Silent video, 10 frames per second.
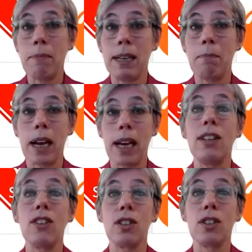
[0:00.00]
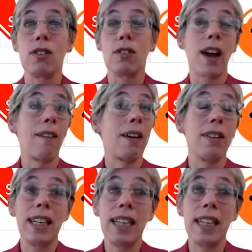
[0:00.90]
many pages of however